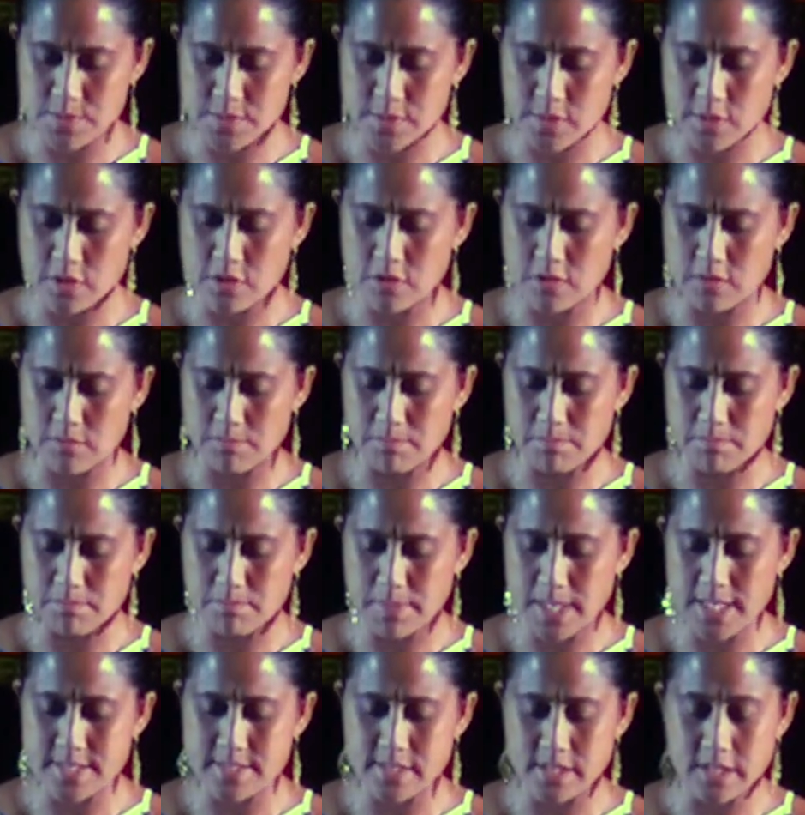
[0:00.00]
So
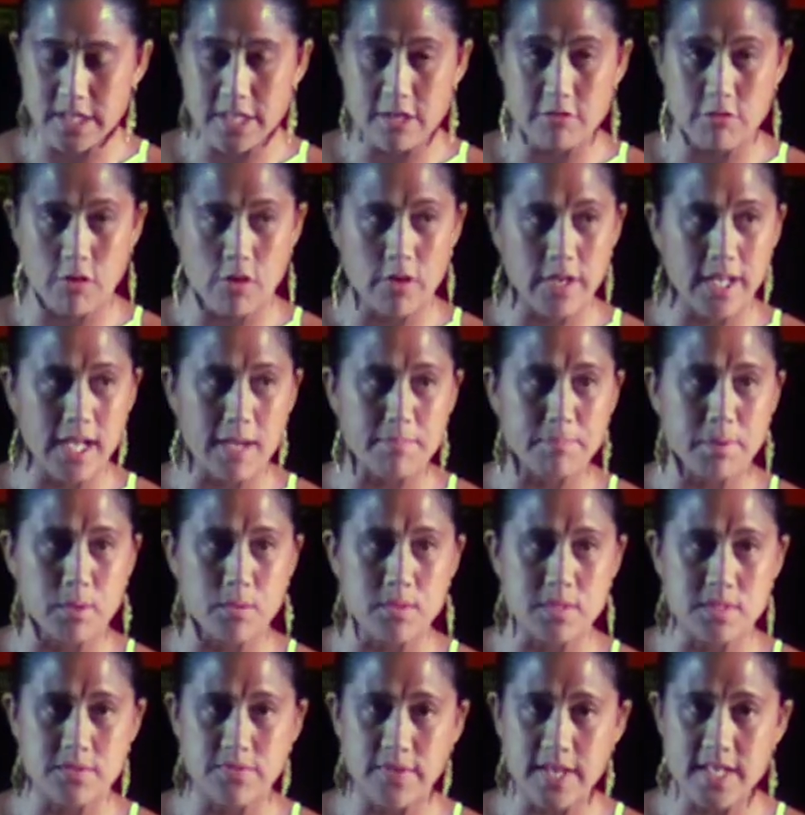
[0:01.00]
basically growing up I
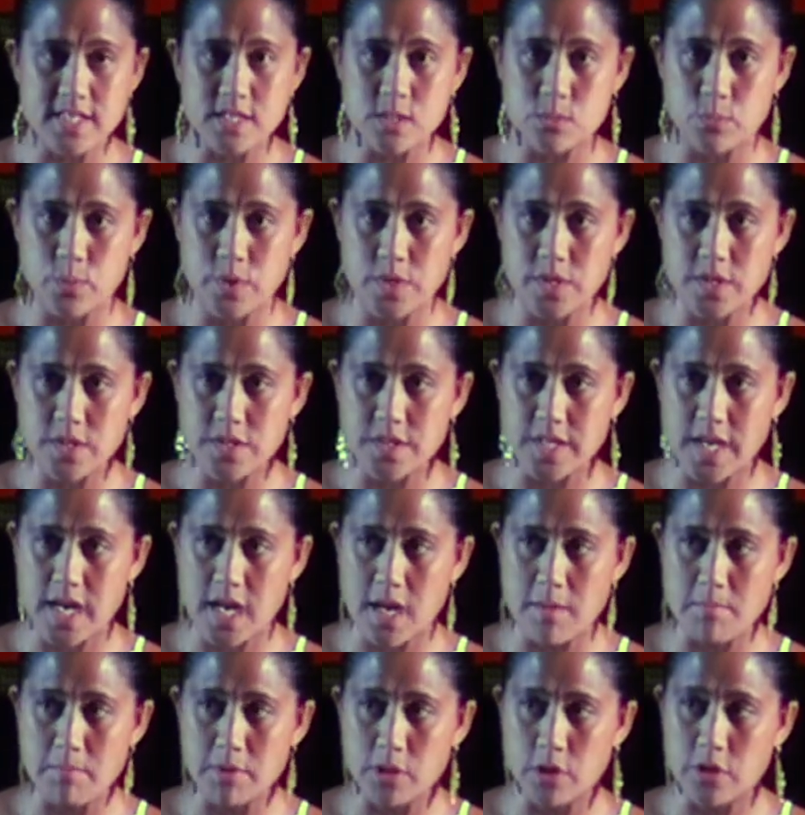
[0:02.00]
was faced with
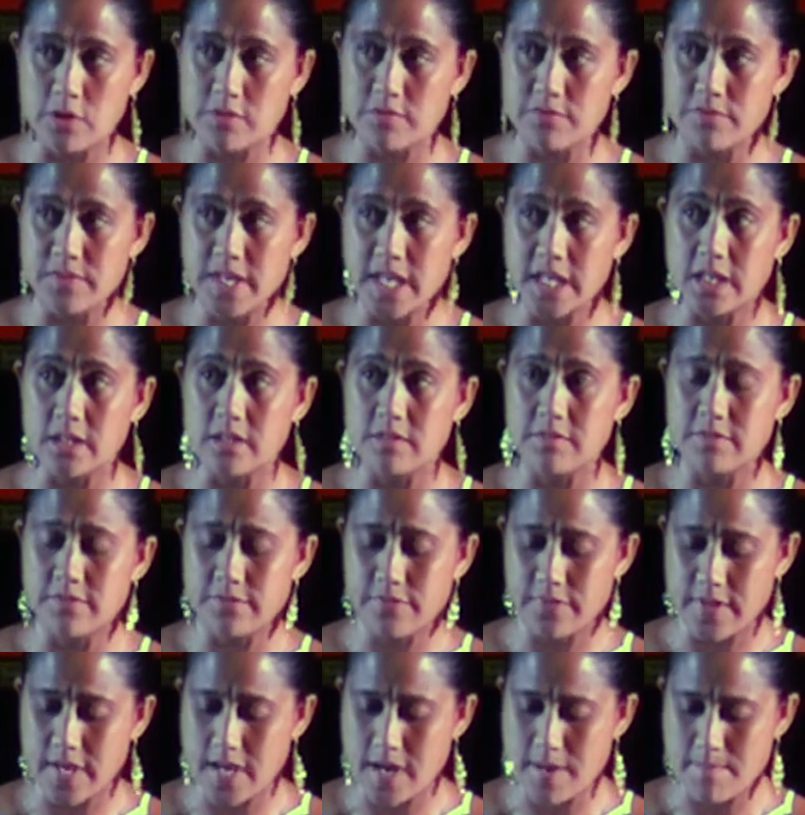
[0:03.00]
a lot of
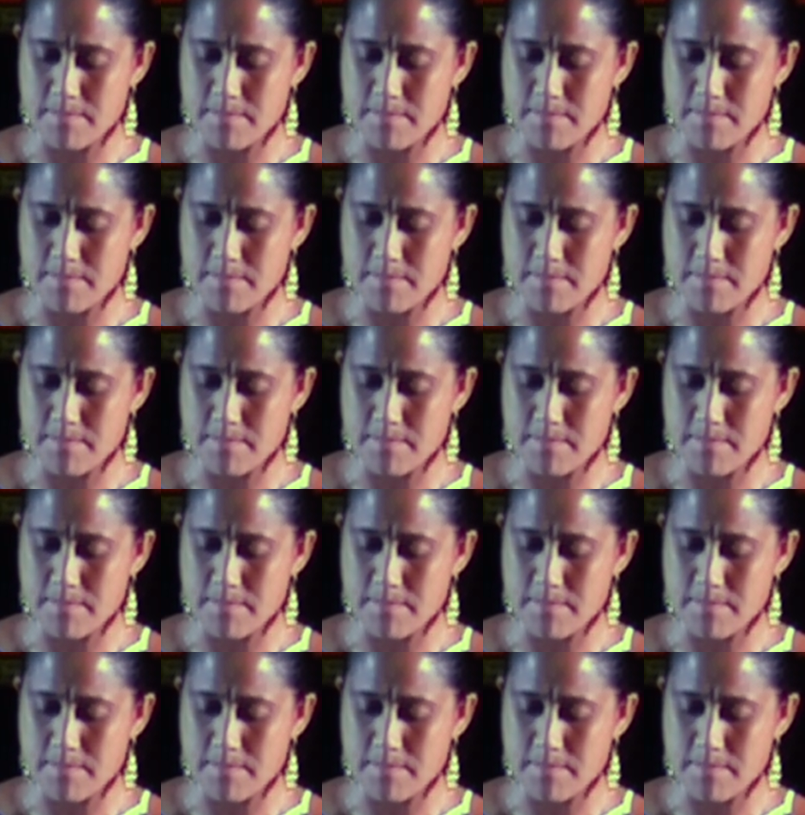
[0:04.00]
negative